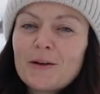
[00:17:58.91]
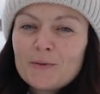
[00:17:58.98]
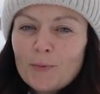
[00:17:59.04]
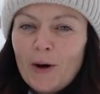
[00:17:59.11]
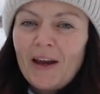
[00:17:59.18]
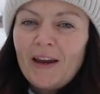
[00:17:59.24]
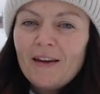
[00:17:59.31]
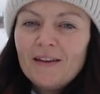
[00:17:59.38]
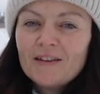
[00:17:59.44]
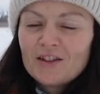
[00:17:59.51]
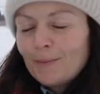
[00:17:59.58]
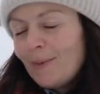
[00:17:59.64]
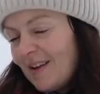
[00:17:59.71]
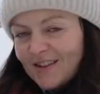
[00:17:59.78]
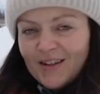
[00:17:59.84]
we, she
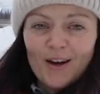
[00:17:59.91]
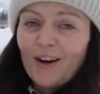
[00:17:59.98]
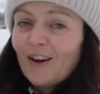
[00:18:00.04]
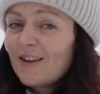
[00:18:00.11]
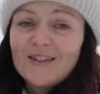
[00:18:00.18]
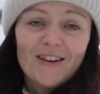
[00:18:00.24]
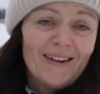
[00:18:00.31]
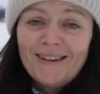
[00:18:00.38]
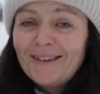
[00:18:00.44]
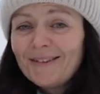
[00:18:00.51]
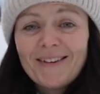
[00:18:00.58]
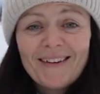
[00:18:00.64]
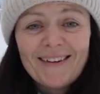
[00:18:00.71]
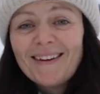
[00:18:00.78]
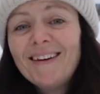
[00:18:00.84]
means her, because I ain't doing
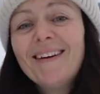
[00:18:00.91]
it.